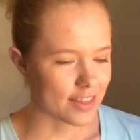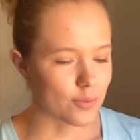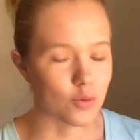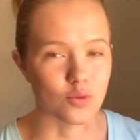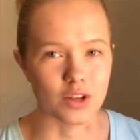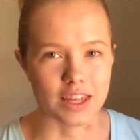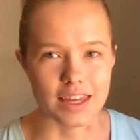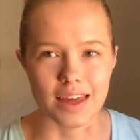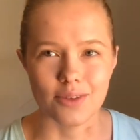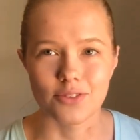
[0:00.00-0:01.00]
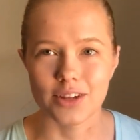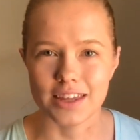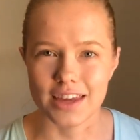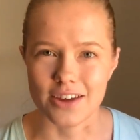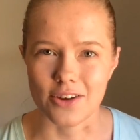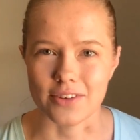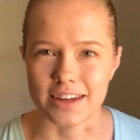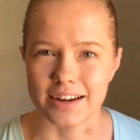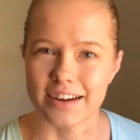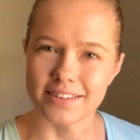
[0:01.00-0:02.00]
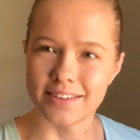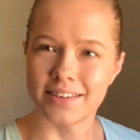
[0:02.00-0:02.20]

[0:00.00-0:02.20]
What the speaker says: And then we'll really get going here.